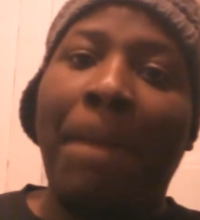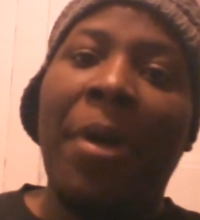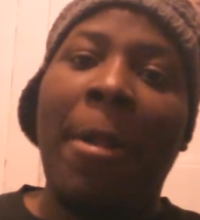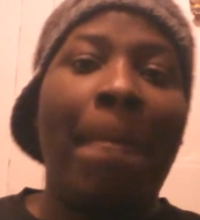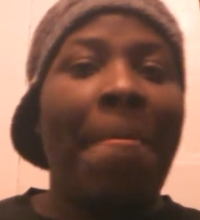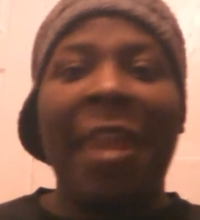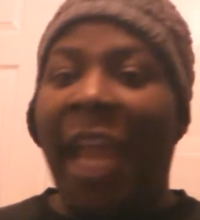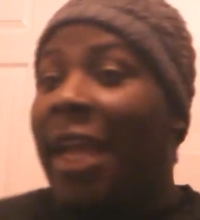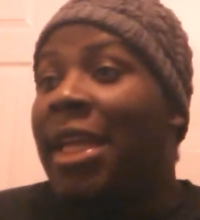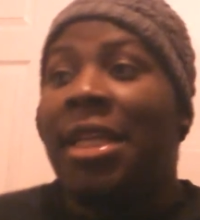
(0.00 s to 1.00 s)
But
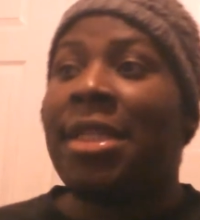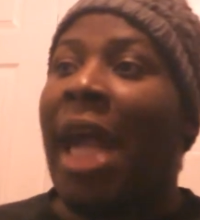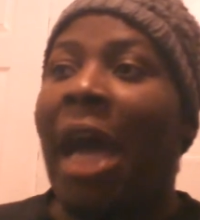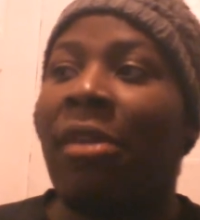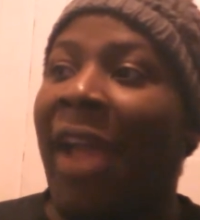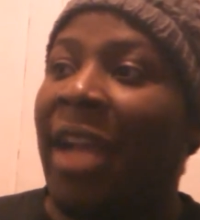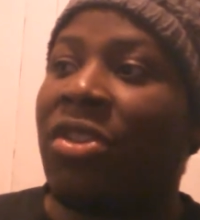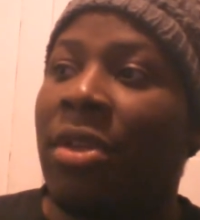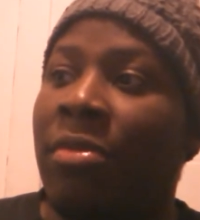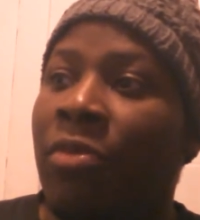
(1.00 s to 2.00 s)
yeah, he's out of
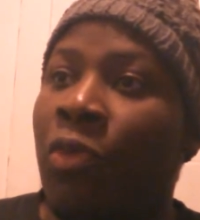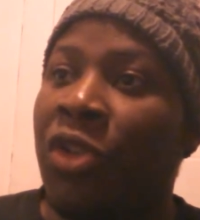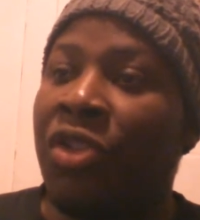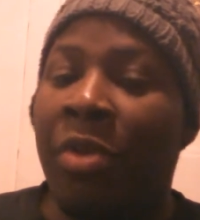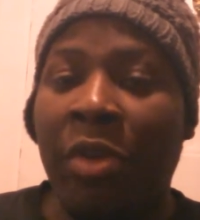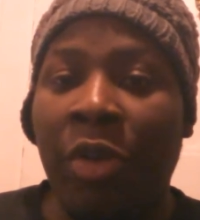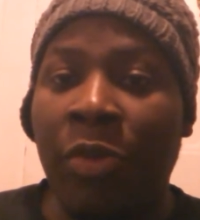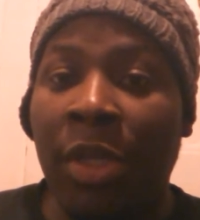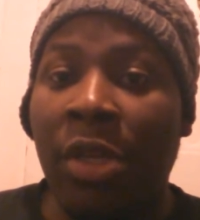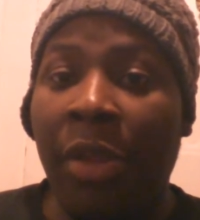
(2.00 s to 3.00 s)
action, which
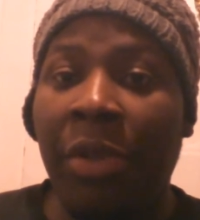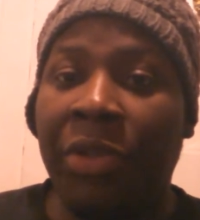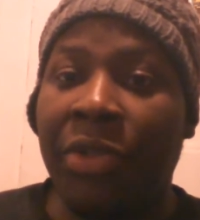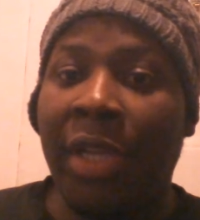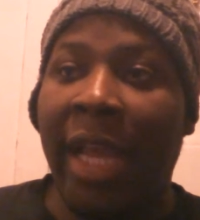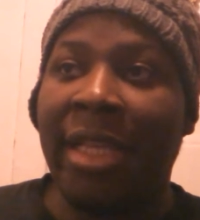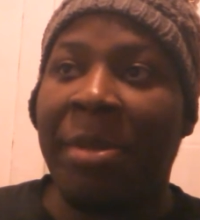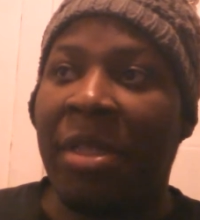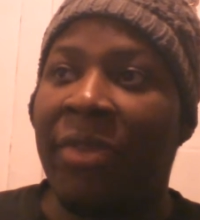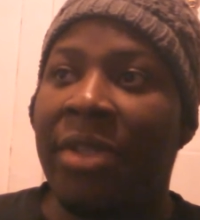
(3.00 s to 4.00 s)
was another interesting
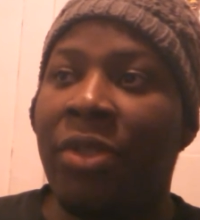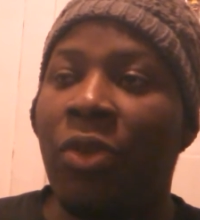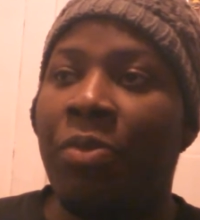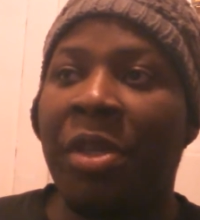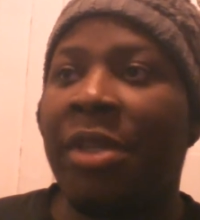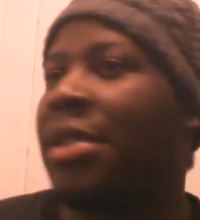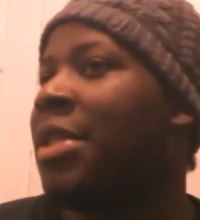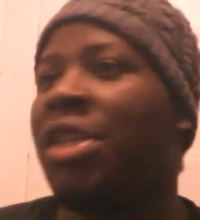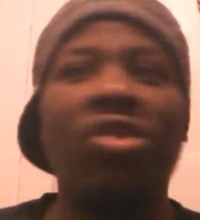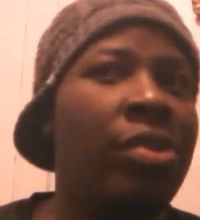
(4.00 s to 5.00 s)
aspect of this too, because
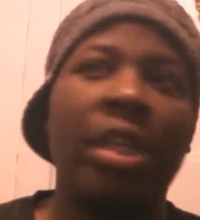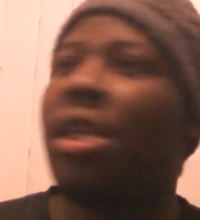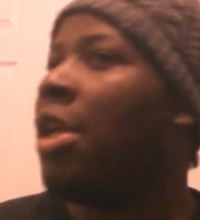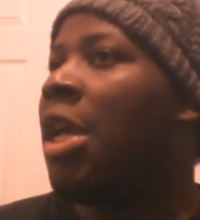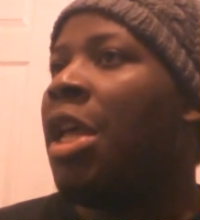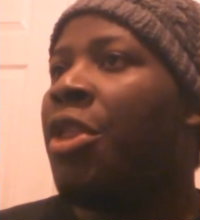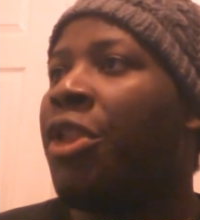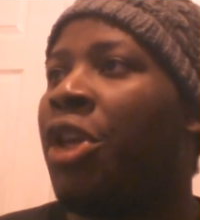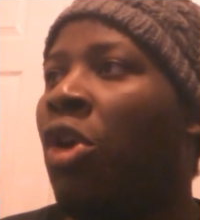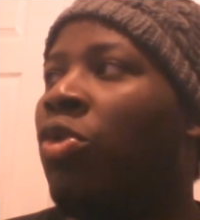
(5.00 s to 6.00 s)
essentially
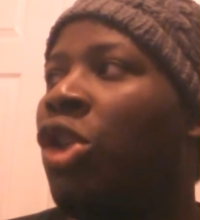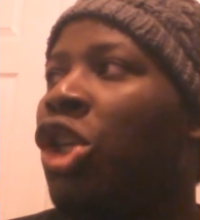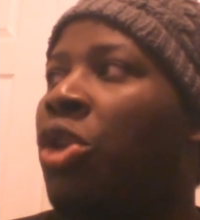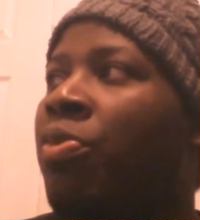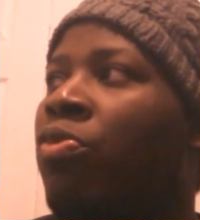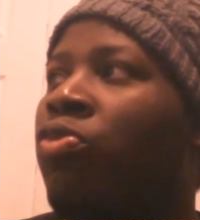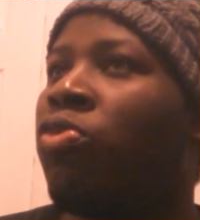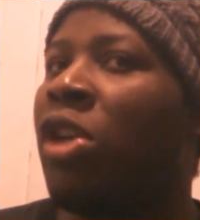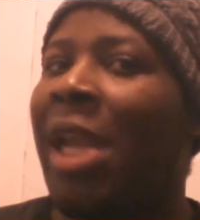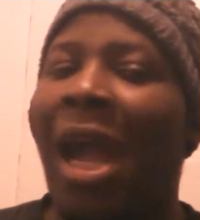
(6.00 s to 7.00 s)
the only
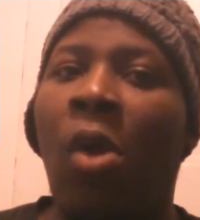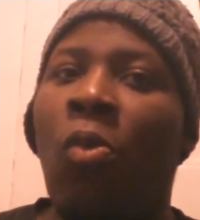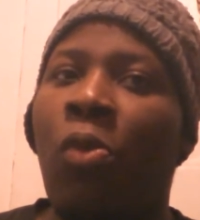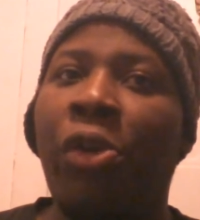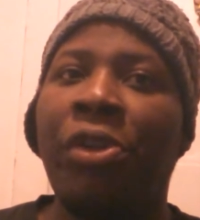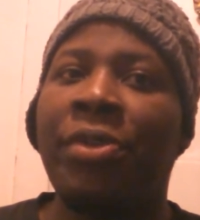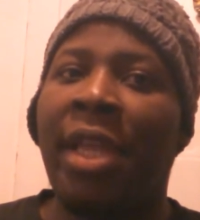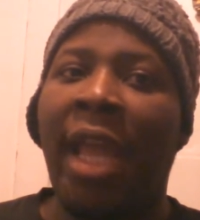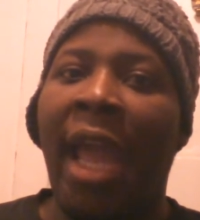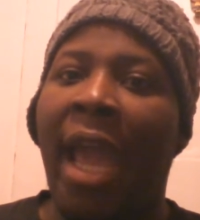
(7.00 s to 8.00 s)
renowned warriors
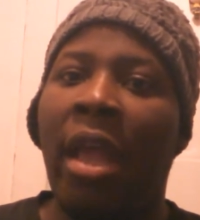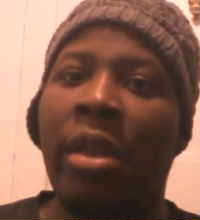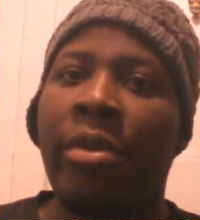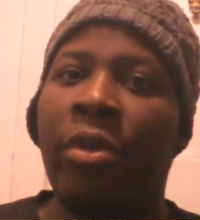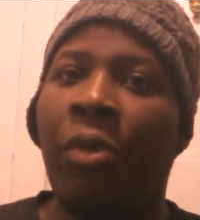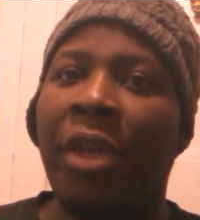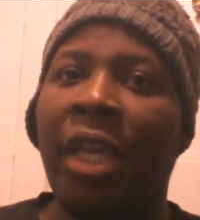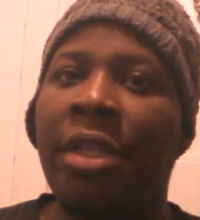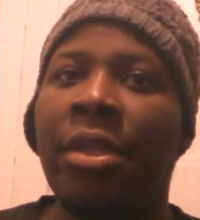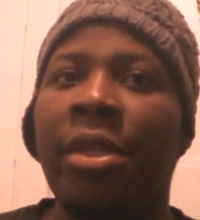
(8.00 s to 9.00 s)
they had
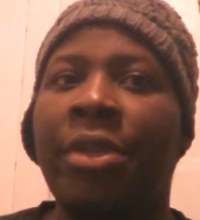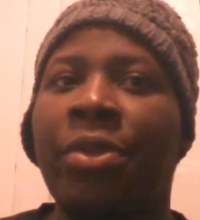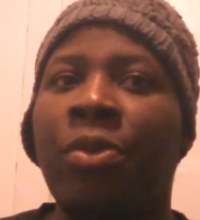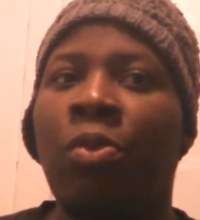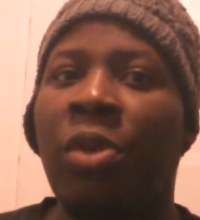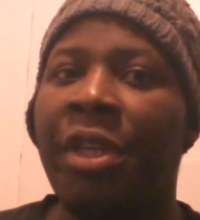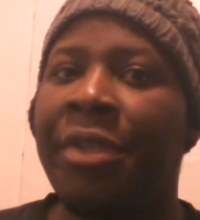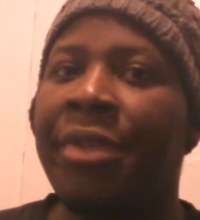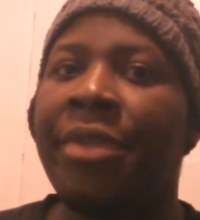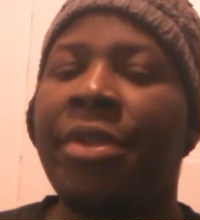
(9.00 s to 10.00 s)
going into this
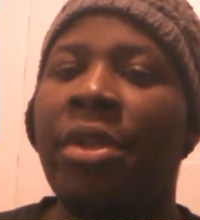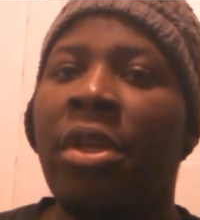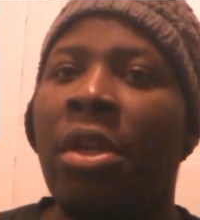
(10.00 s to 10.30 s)
was